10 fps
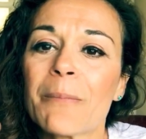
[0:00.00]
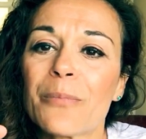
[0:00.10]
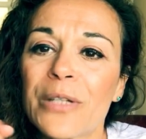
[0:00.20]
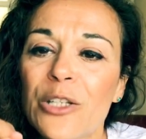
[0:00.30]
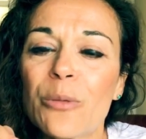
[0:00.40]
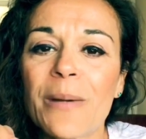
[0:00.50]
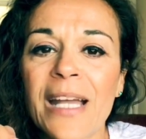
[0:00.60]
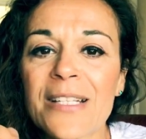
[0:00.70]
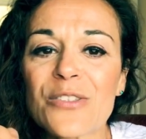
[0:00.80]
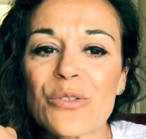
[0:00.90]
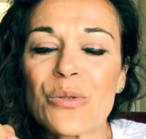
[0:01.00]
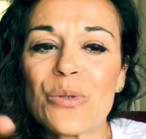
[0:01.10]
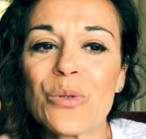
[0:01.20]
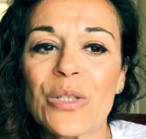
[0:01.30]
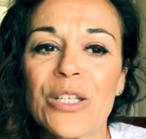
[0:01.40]
bring you back
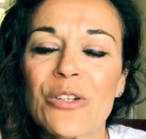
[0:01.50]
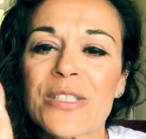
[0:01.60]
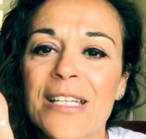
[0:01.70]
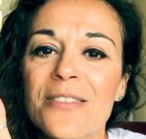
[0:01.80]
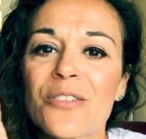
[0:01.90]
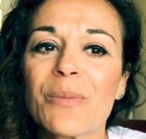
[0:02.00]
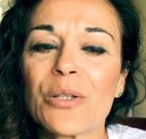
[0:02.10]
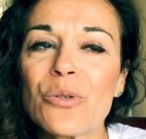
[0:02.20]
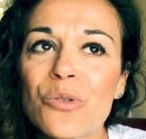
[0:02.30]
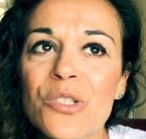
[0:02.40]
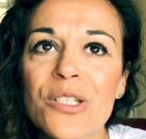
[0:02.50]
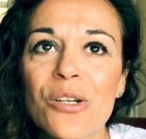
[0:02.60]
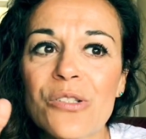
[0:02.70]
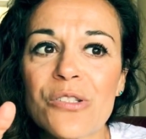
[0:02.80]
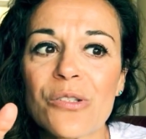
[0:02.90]
to center, but
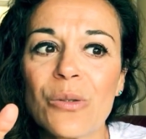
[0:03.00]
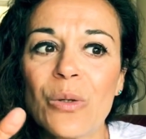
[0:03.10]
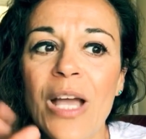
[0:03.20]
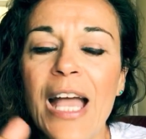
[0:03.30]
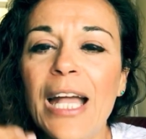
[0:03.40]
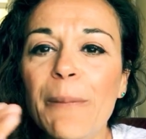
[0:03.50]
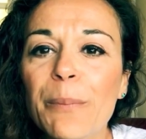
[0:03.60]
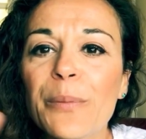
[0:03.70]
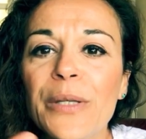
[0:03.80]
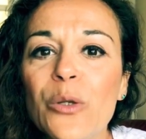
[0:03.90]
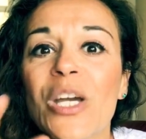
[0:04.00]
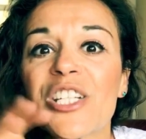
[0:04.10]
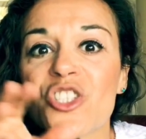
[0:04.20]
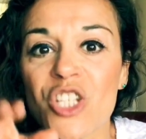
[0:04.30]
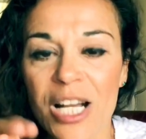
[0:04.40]
also to help you
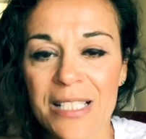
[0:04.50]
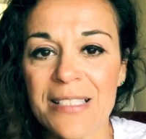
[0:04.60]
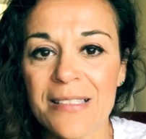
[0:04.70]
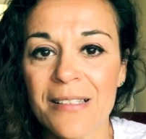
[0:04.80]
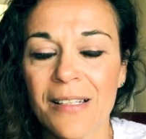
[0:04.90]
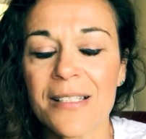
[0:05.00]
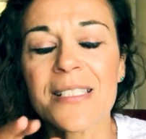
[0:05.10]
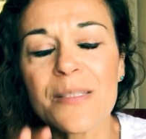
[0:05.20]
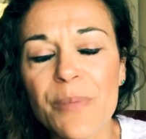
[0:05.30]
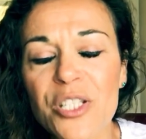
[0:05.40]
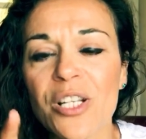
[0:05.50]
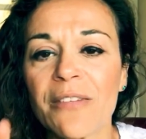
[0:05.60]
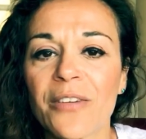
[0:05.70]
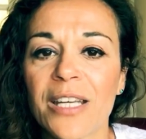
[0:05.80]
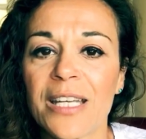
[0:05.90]
adjust, especially
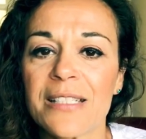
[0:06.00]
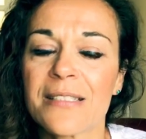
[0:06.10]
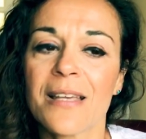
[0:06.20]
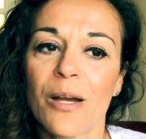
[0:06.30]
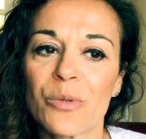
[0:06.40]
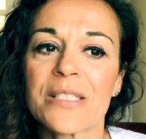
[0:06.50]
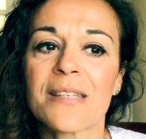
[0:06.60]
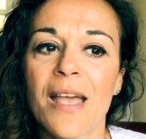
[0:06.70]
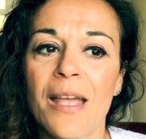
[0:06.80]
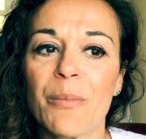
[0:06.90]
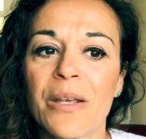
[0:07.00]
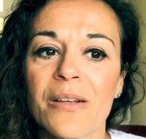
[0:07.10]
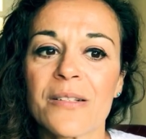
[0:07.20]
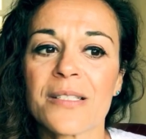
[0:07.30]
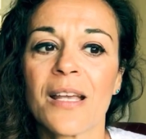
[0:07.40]
for kids, I would say,
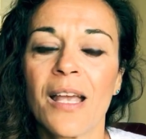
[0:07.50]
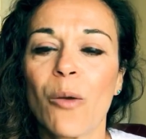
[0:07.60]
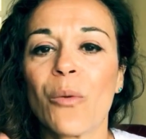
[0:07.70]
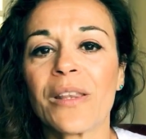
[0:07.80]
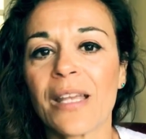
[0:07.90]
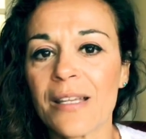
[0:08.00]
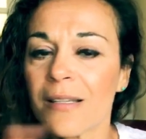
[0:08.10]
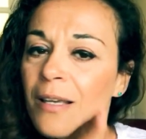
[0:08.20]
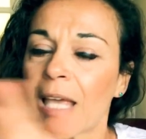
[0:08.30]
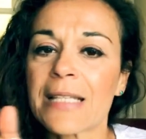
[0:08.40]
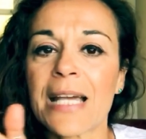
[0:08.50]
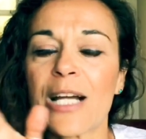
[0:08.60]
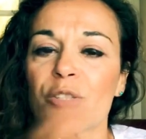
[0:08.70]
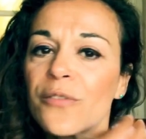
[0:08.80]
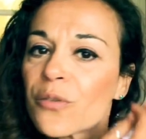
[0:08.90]
because when they get
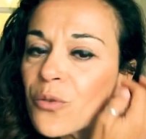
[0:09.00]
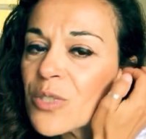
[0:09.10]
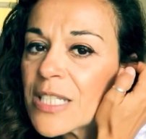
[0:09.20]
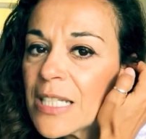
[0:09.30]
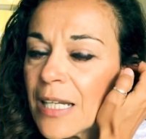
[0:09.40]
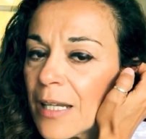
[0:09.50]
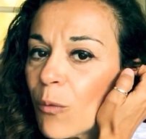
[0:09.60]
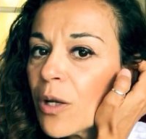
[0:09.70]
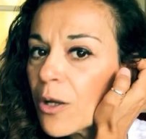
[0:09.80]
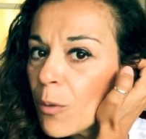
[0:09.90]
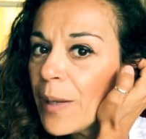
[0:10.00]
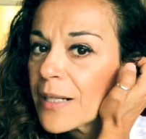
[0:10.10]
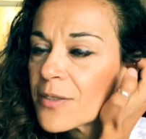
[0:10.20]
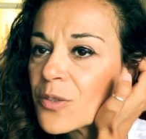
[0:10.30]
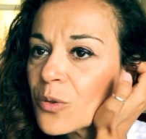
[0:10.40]
out of the routine and they want to go
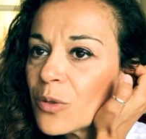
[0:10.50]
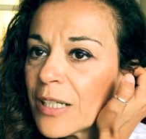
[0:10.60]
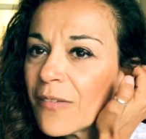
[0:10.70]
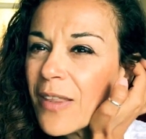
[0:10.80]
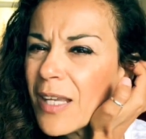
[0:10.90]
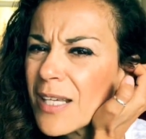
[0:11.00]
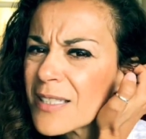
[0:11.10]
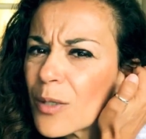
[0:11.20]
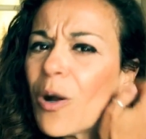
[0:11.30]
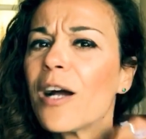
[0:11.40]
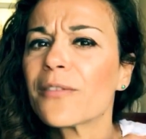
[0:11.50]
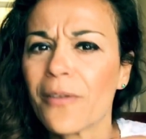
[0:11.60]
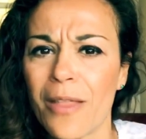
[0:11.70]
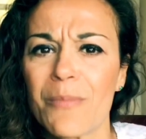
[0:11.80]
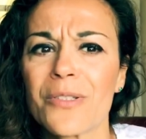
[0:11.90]
back to school and everything, it's so hard
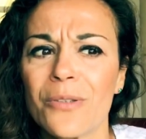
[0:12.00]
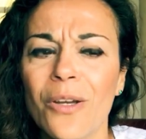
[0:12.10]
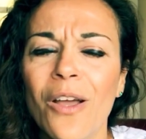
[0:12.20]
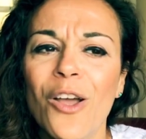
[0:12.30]
for them to